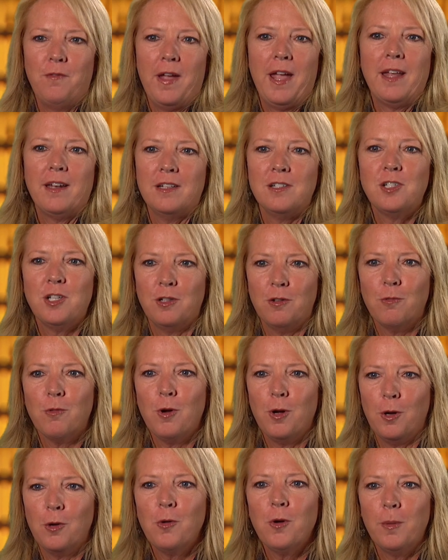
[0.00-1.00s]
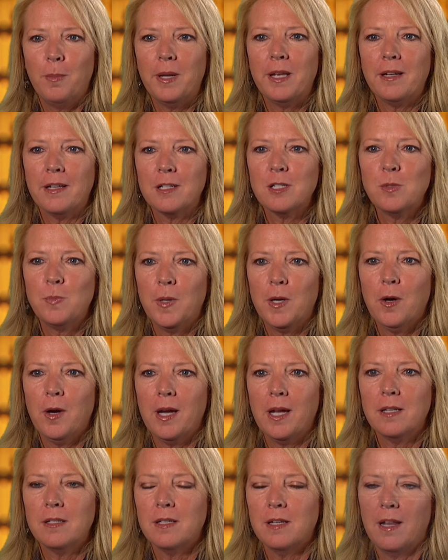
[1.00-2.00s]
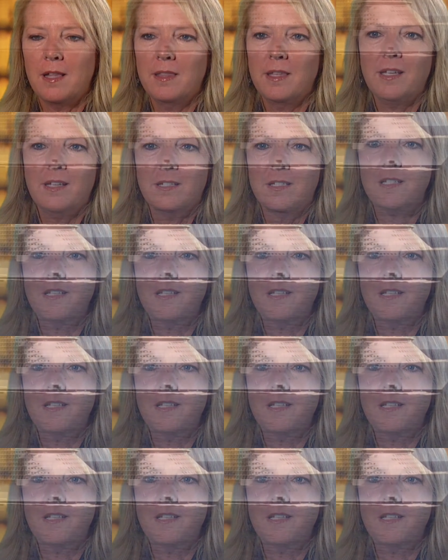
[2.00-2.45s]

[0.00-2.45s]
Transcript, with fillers: Advantage and the Royal Caribbean experience, and I think